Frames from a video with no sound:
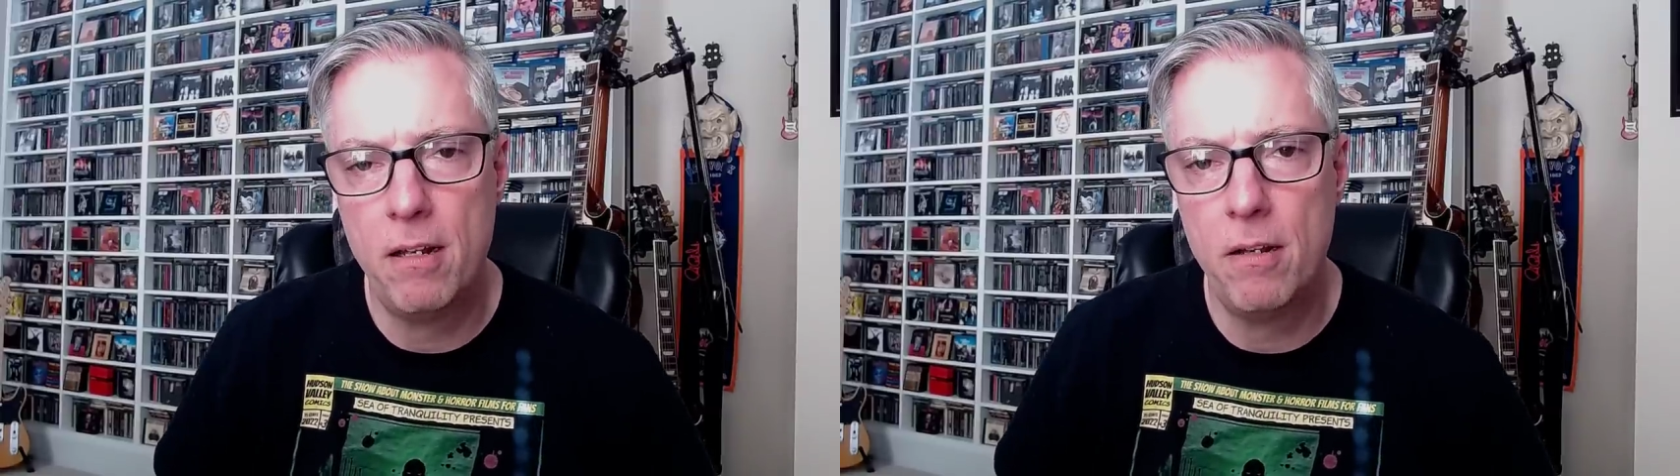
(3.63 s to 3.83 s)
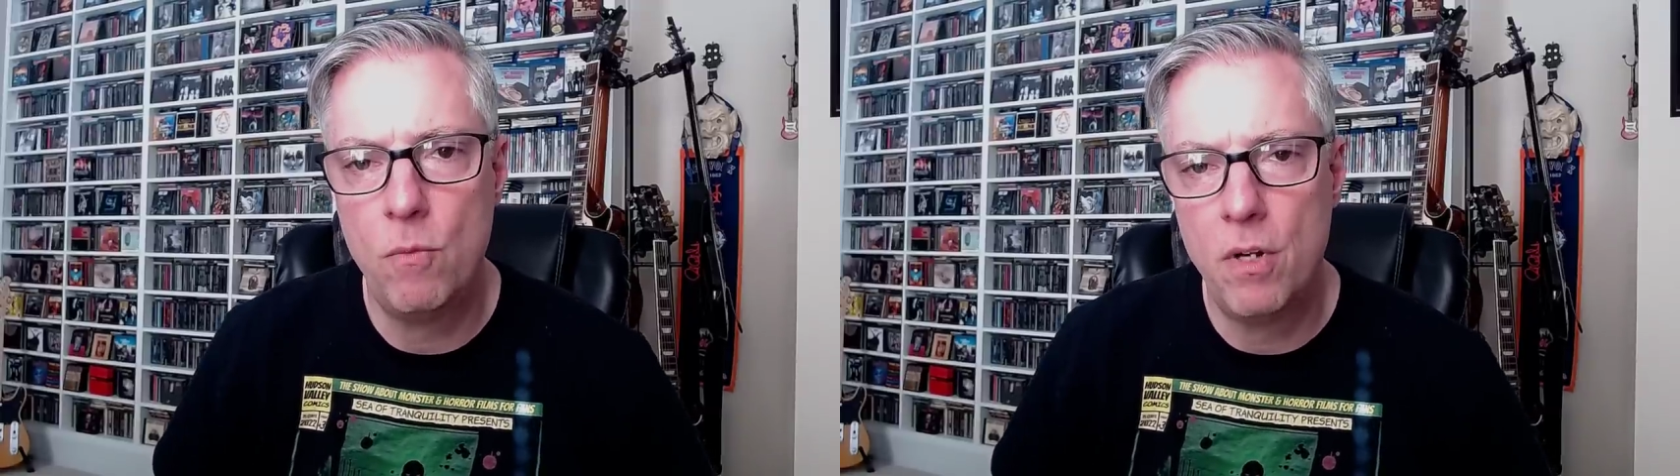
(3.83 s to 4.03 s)

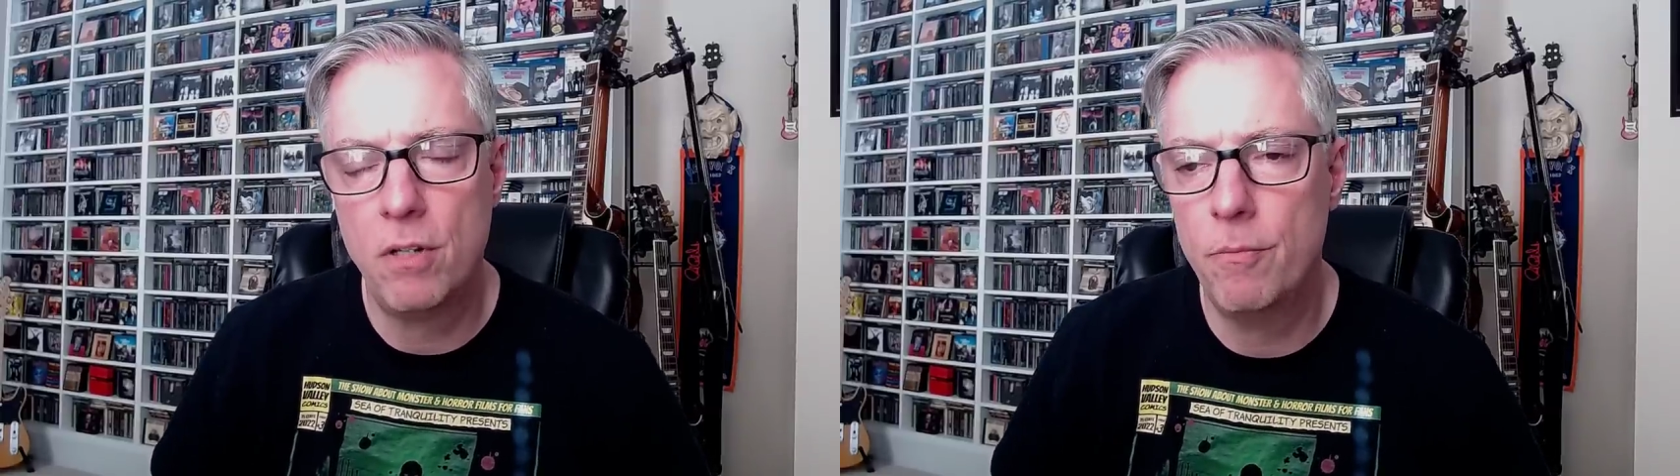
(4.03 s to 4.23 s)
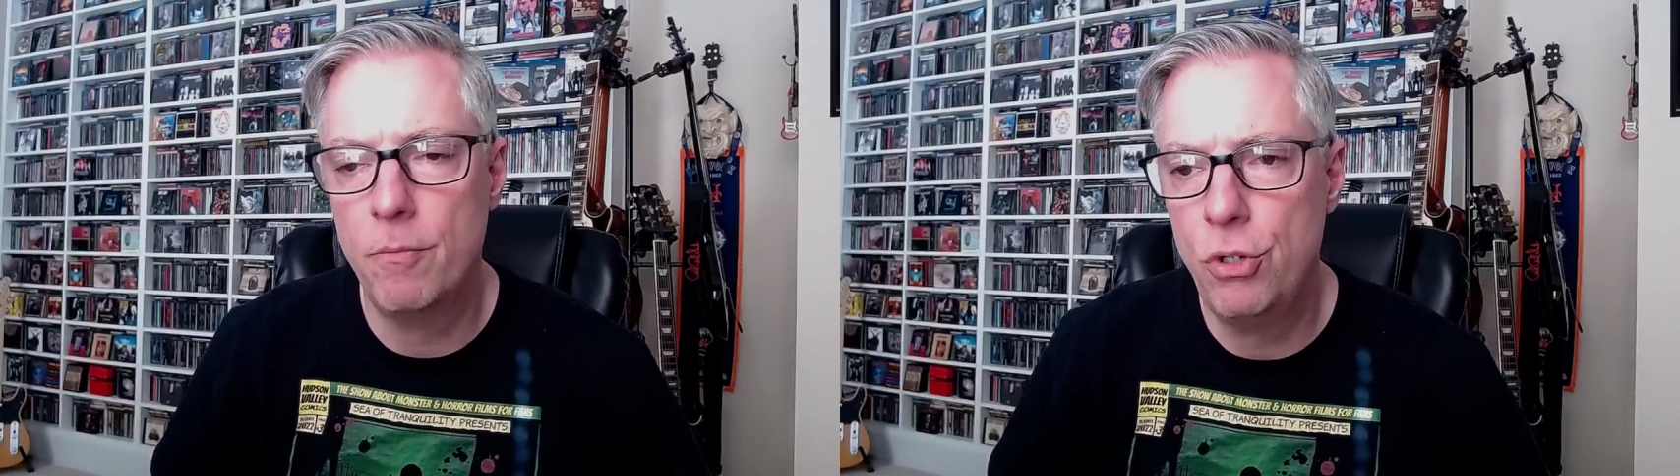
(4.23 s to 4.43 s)
Uh,
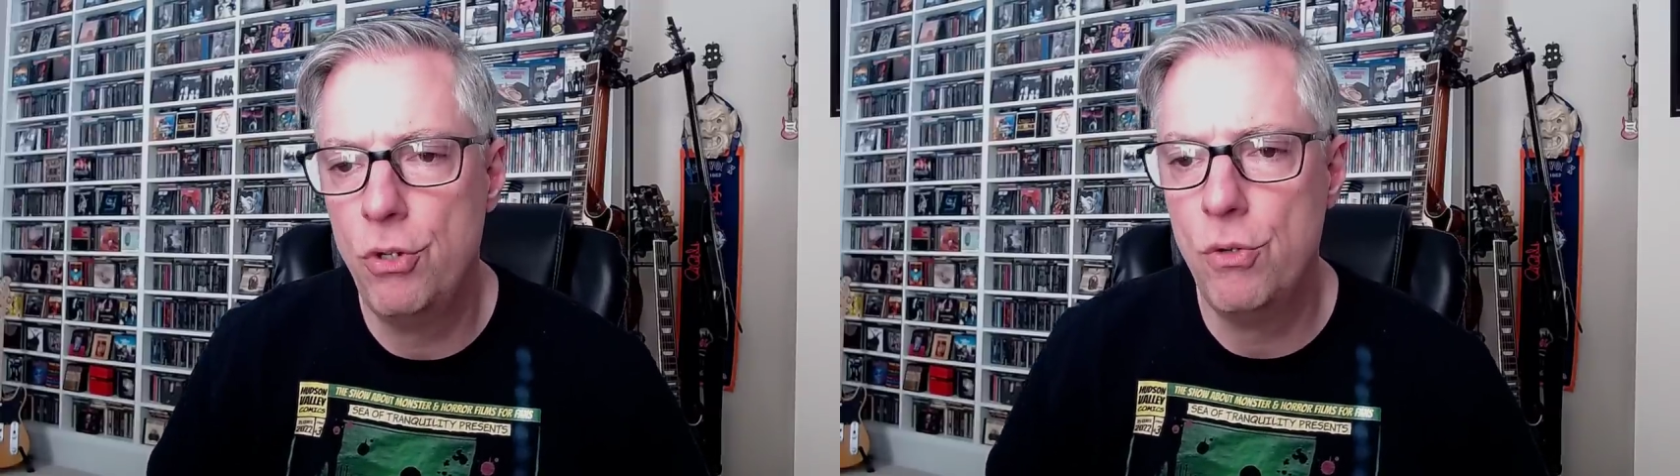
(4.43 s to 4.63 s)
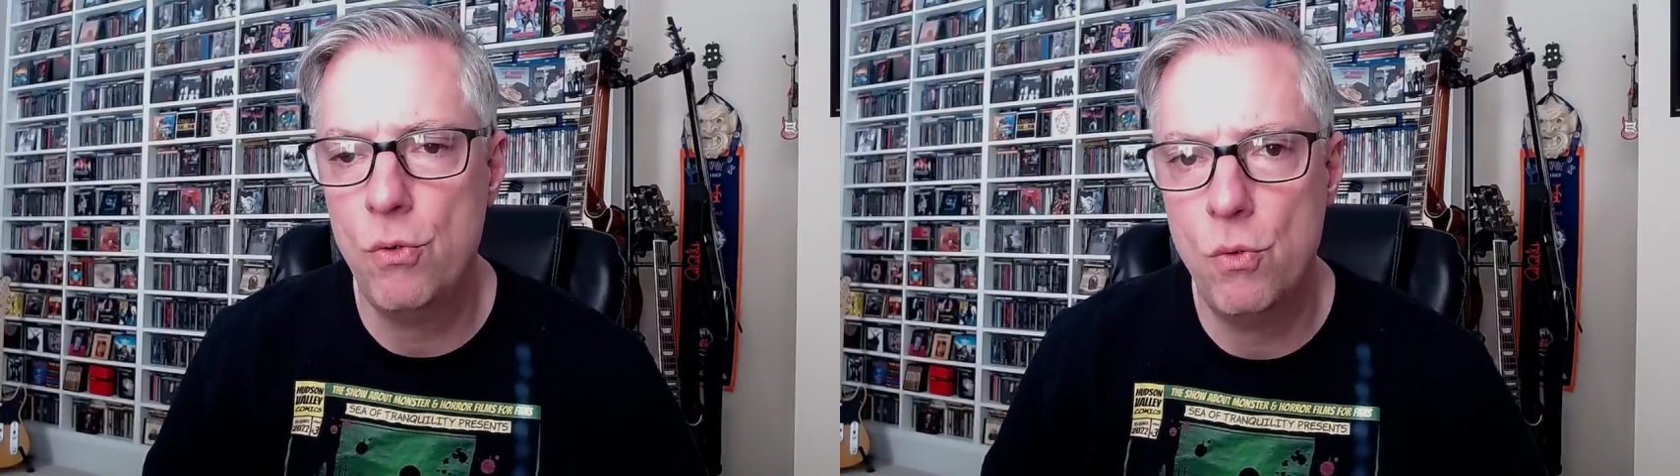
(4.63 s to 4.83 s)
welcome
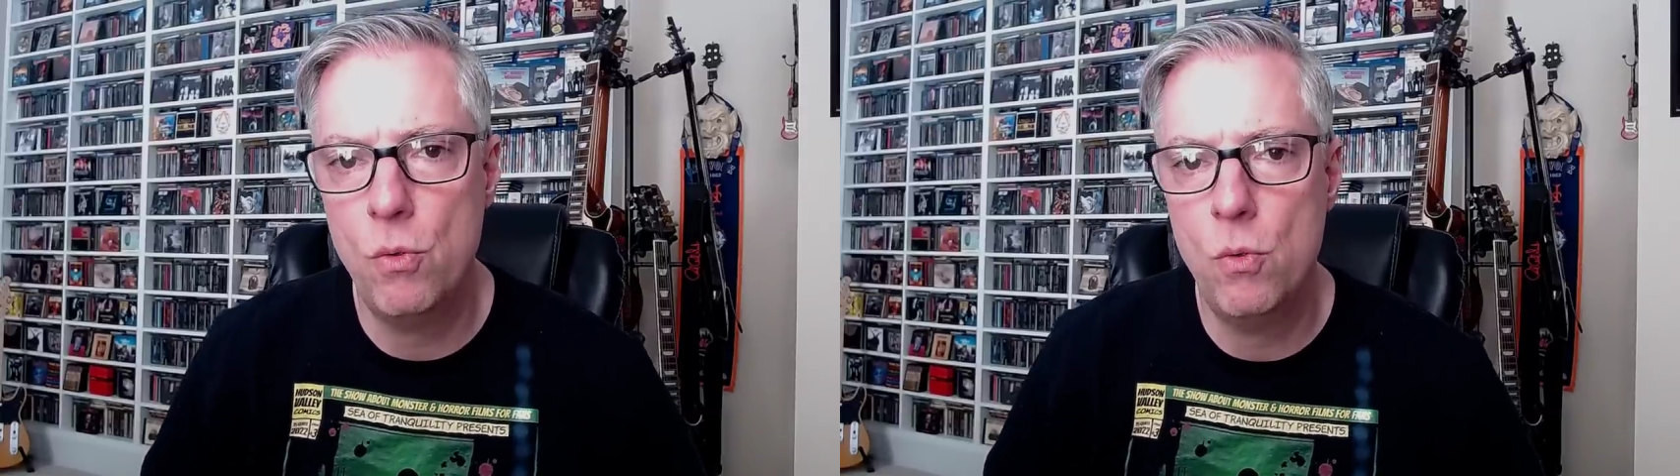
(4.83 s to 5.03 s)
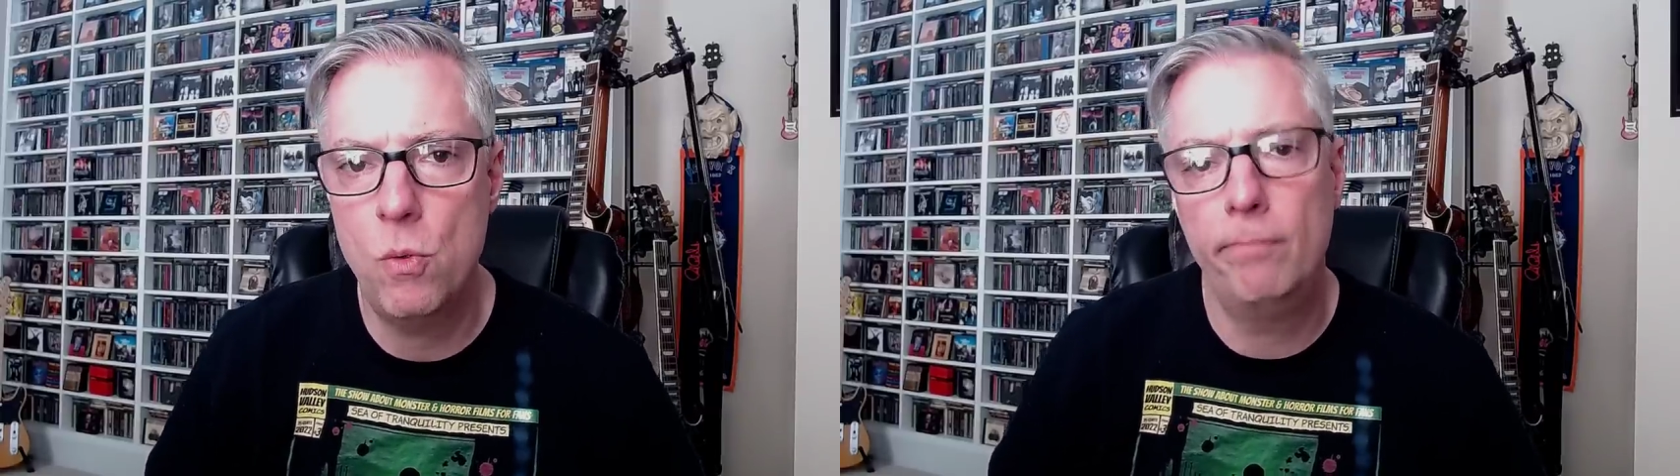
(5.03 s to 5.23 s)

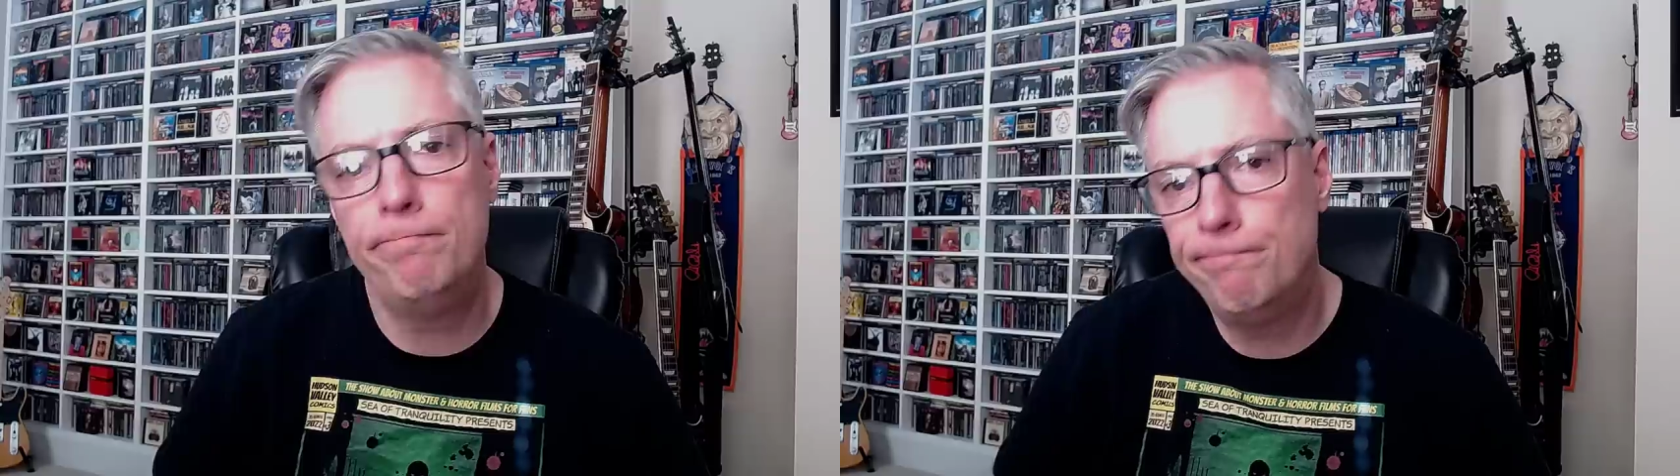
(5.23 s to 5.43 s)
to